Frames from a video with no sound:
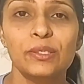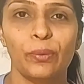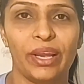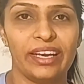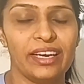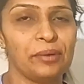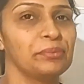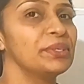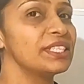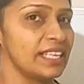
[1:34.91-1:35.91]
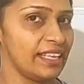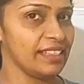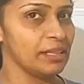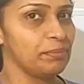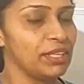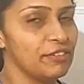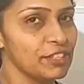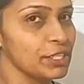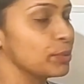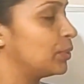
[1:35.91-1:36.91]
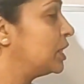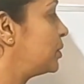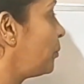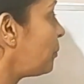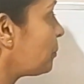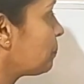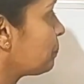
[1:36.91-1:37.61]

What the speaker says: square numbers in the previous video.